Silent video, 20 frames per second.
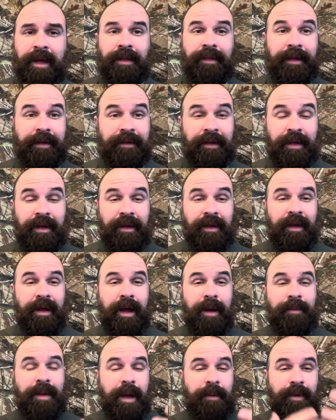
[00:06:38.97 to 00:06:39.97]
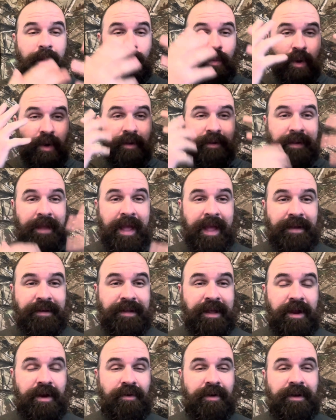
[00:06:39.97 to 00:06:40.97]
Like, I'm not wearing
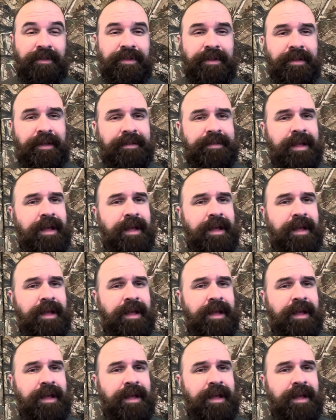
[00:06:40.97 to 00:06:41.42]
headgear or anything like